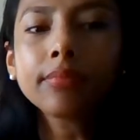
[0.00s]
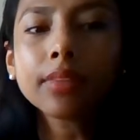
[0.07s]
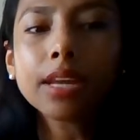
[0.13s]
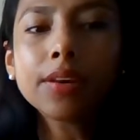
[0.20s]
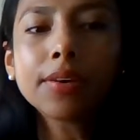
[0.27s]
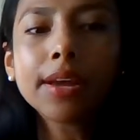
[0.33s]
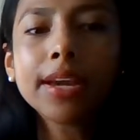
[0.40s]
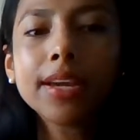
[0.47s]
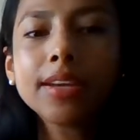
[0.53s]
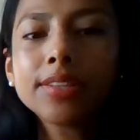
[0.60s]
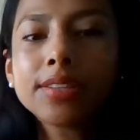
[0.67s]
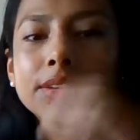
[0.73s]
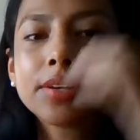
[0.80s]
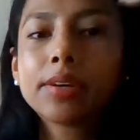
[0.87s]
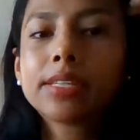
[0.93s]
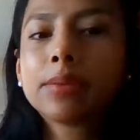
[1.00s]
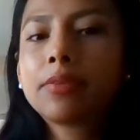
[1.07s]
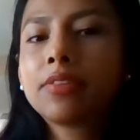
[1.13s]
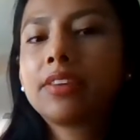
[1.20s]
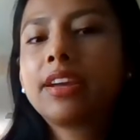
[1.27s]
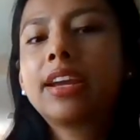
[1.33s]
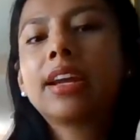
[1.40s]
Okay, so a
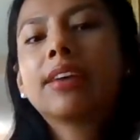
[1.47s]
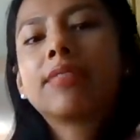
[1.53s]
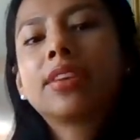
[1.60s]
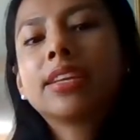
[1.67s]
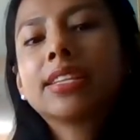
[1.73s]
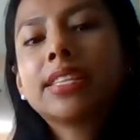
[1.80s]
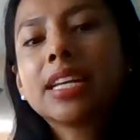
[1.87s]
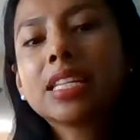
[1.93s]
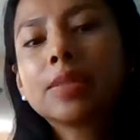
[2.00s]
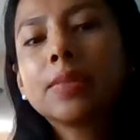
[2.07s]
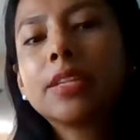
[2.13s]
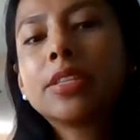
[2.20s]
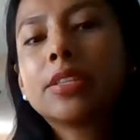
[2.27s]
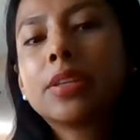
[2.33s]
summary of the assessment.